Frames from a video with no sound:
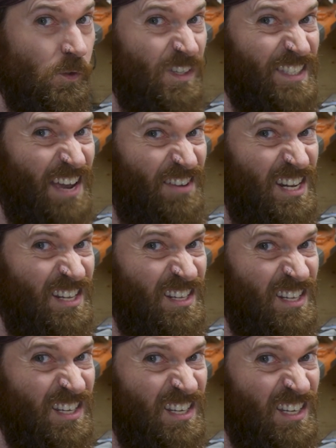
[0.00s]
7?
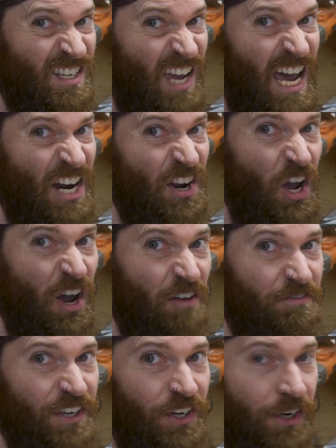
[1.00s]
I don't know, I'll
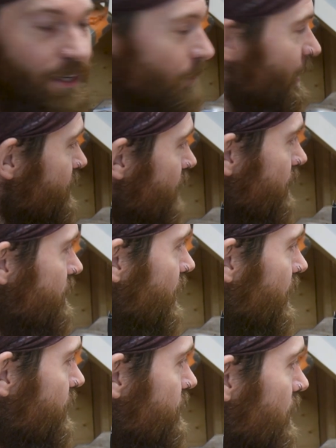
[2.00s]
figure out how many seconds
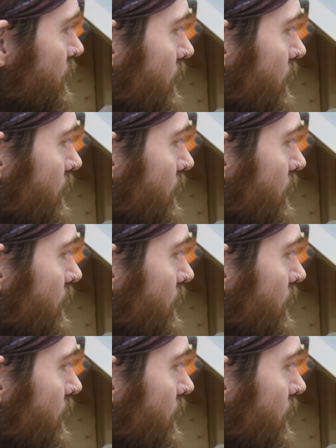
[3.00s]
that is.